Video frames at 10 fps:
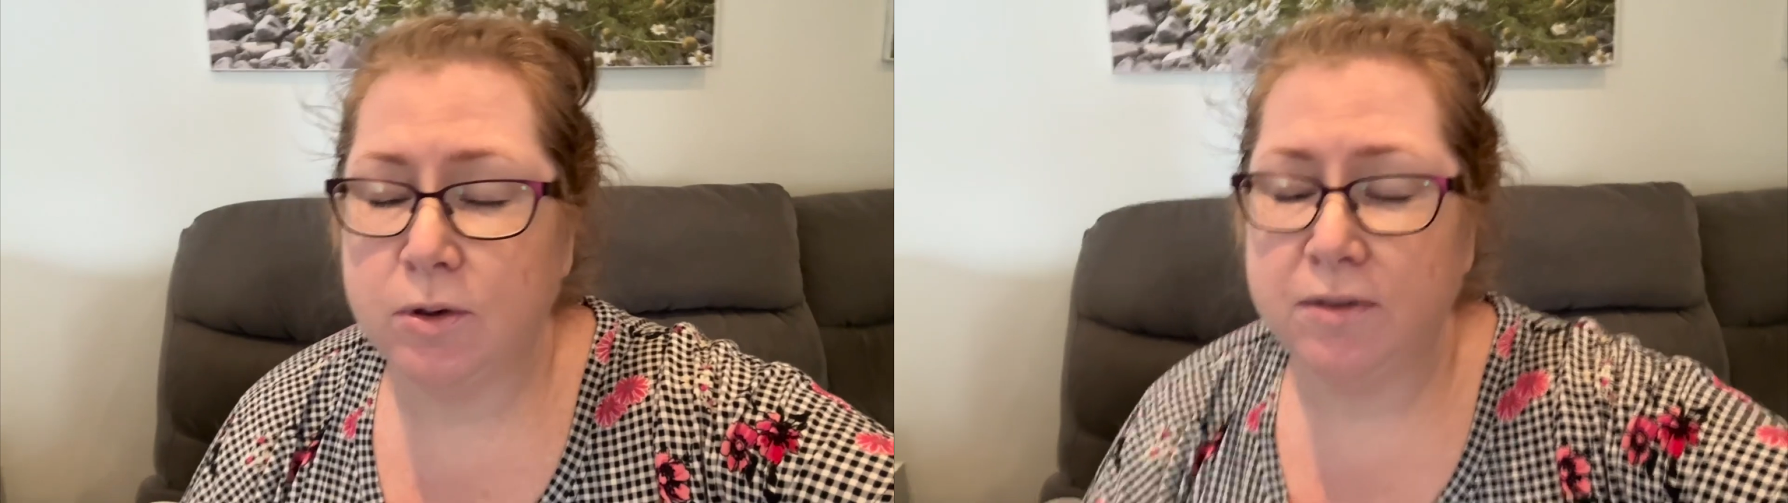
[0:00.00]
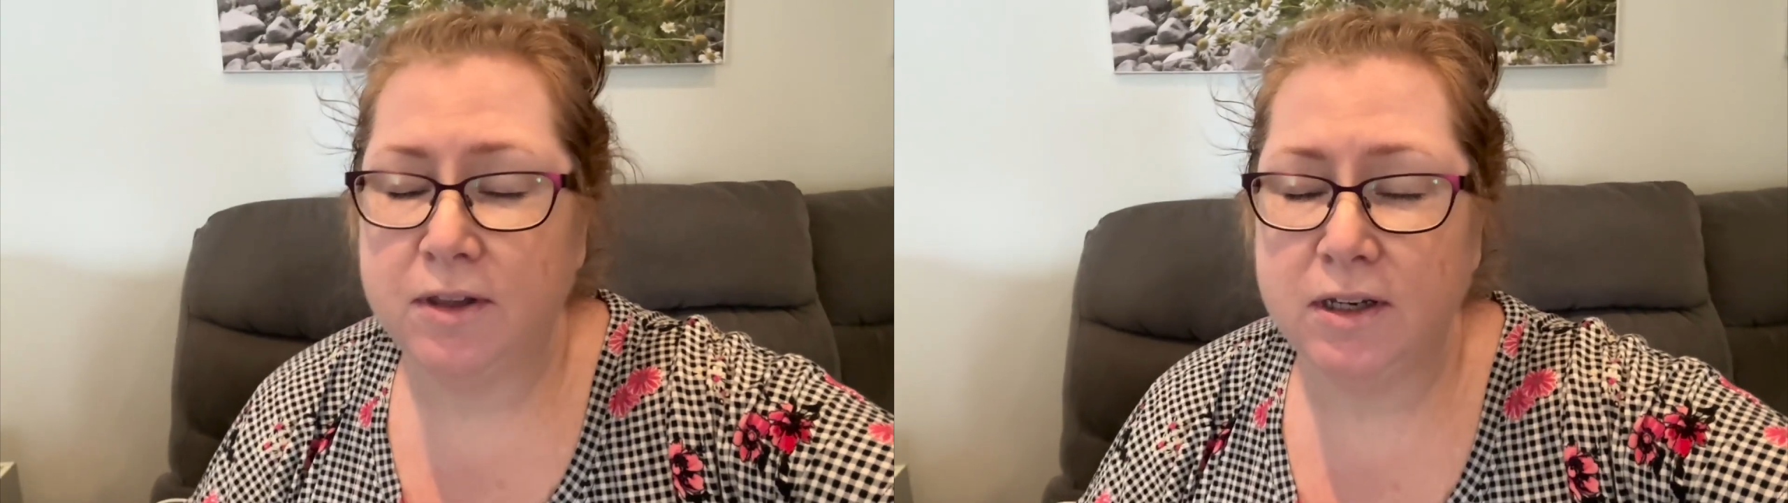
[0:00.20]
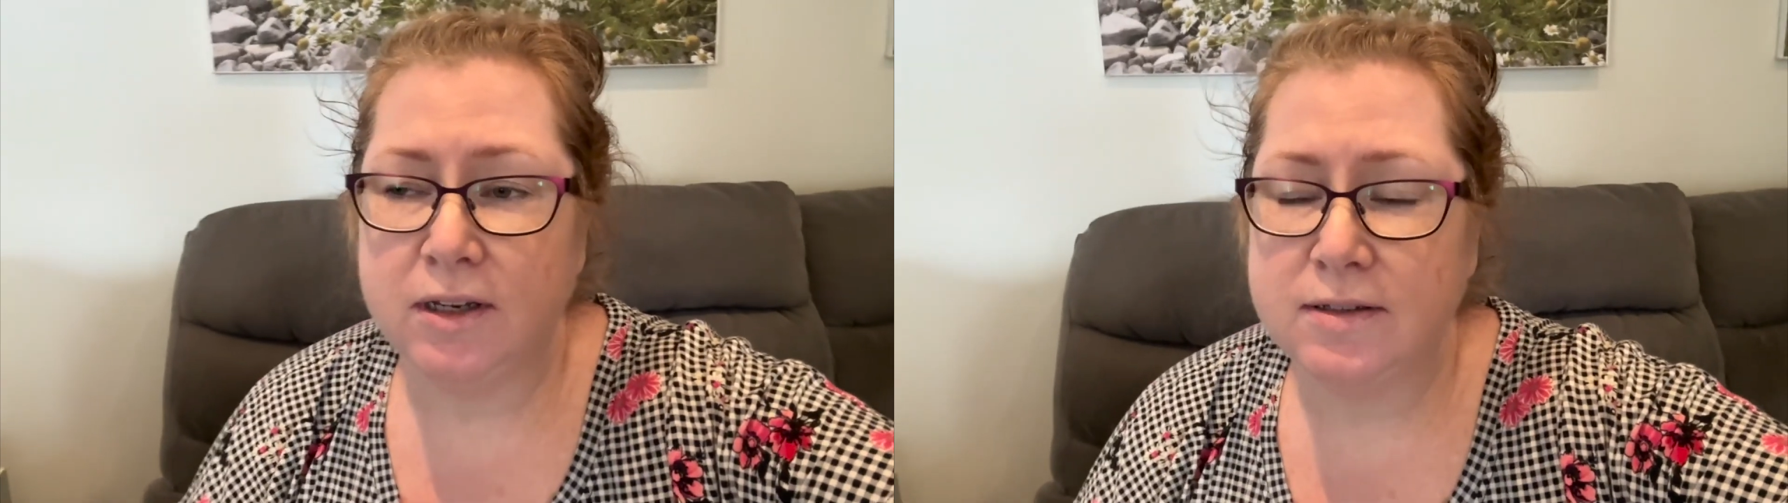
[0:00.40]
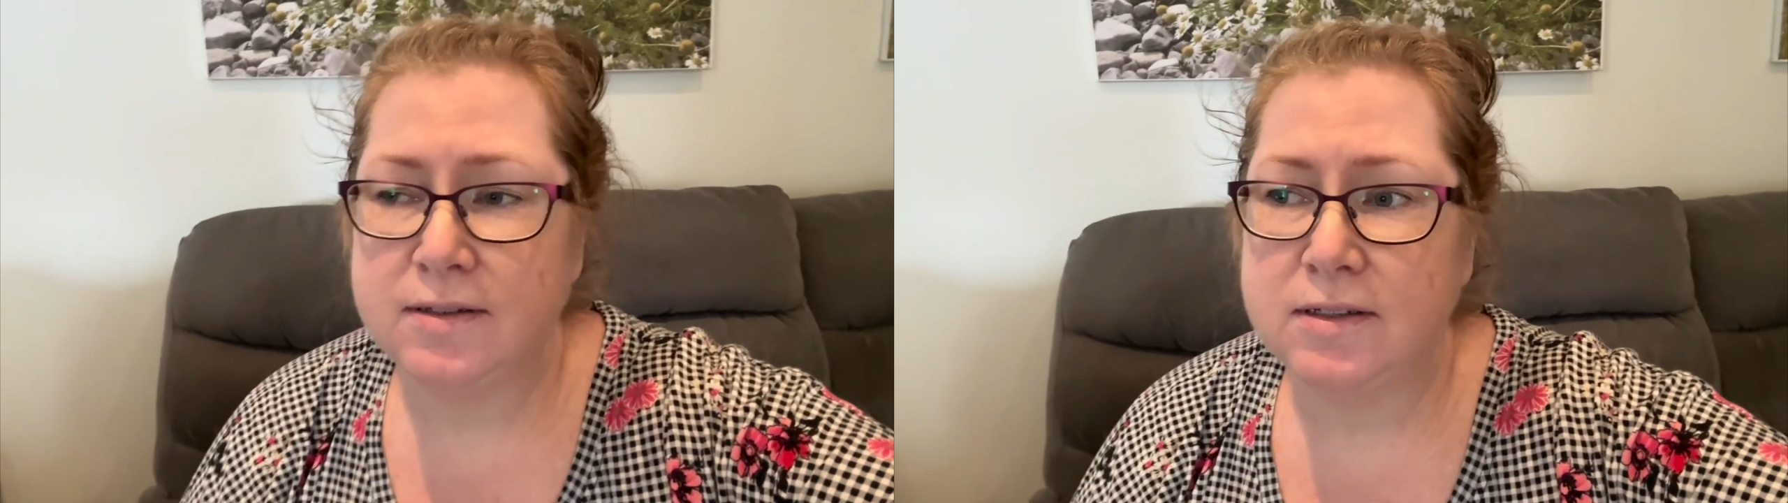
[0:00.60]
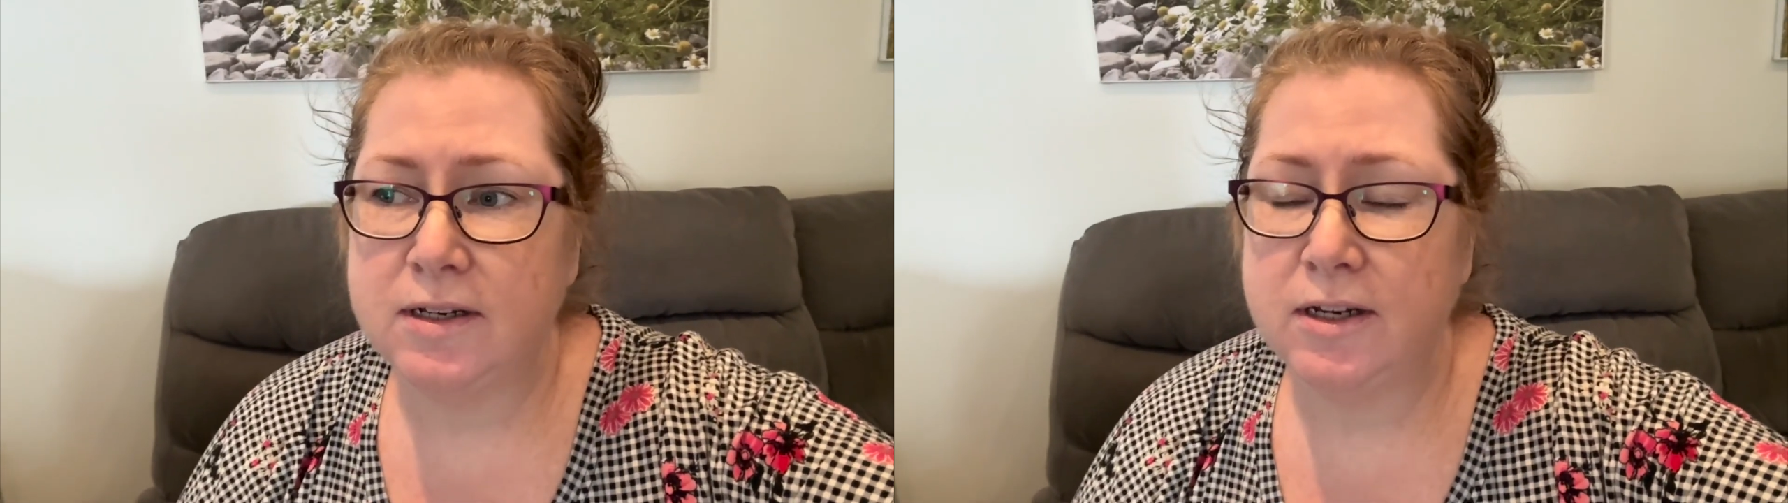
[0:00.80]
I think,
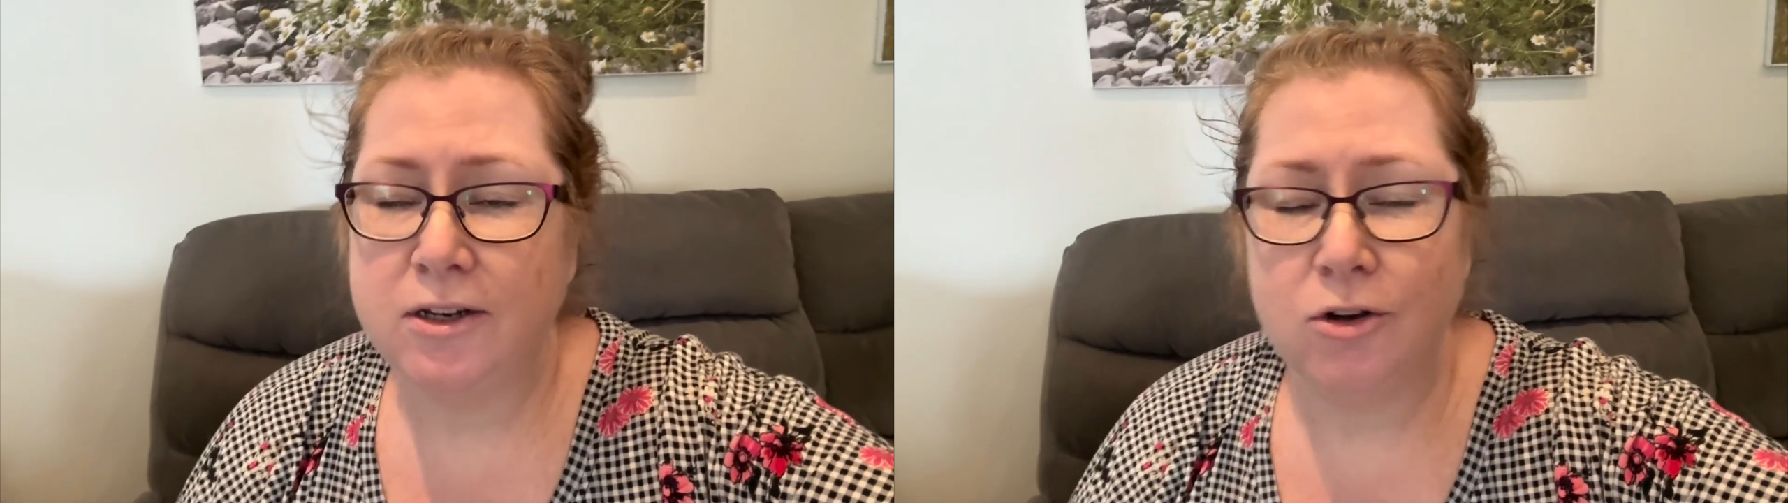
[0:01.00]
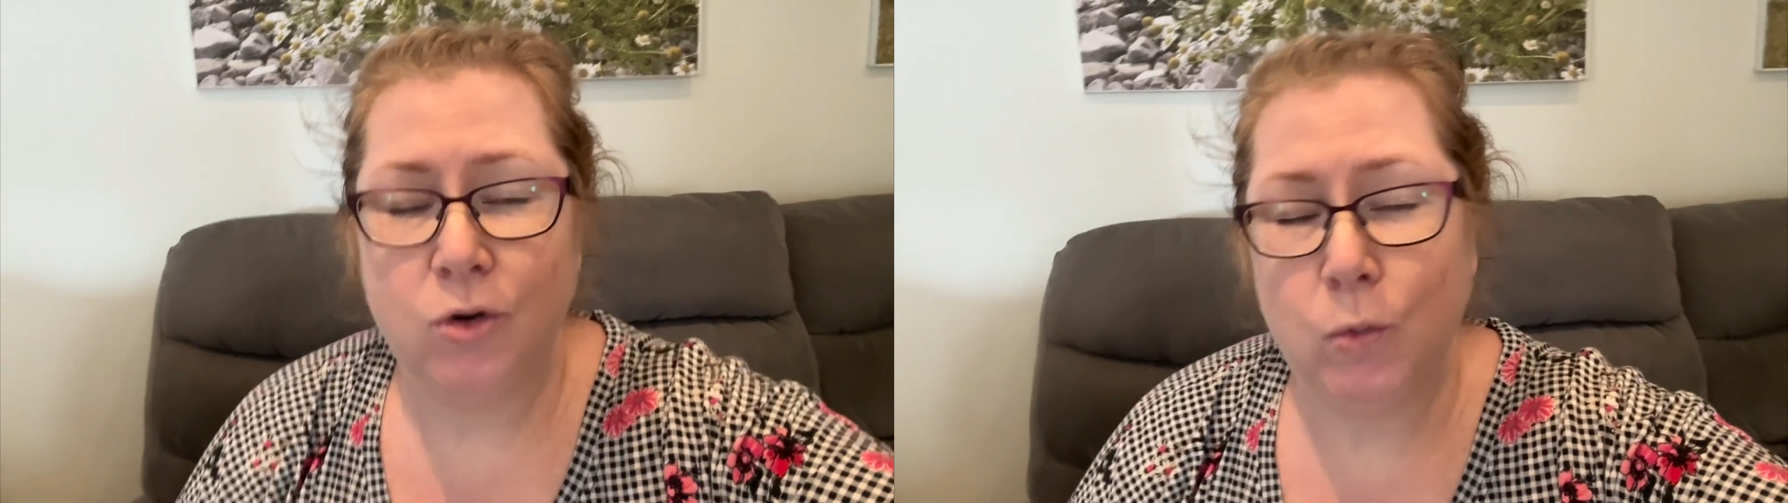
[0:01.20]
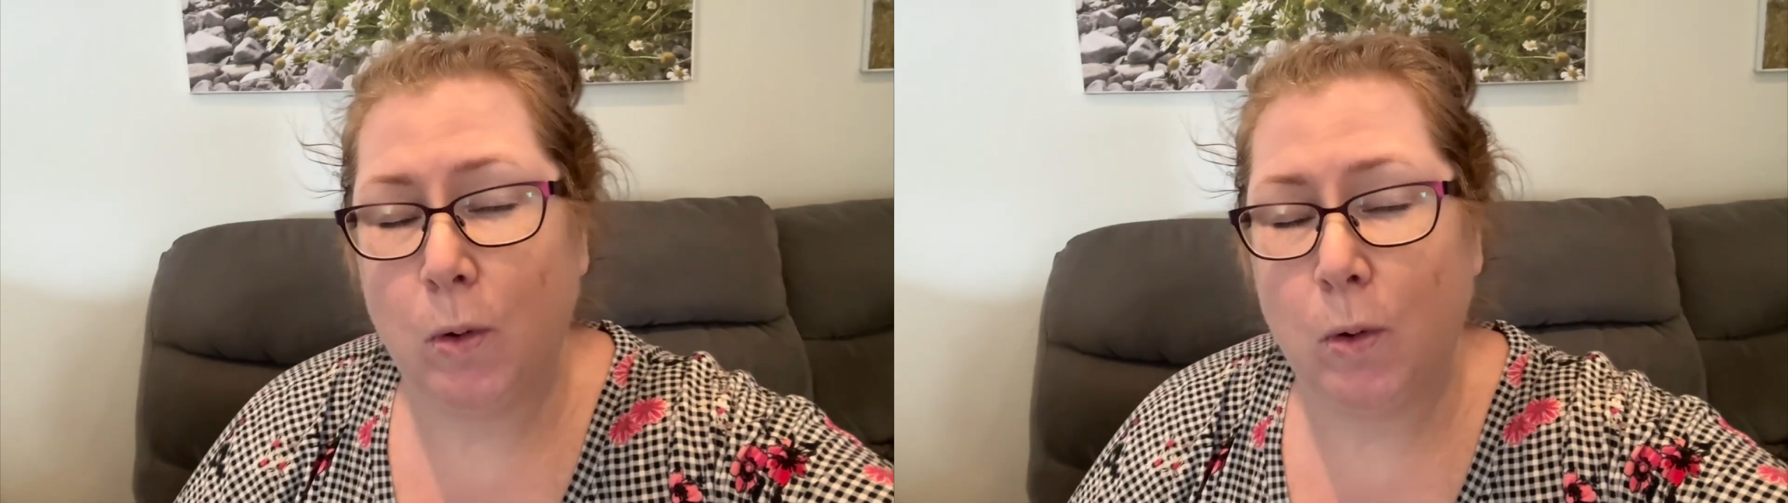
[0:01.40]
yesterday on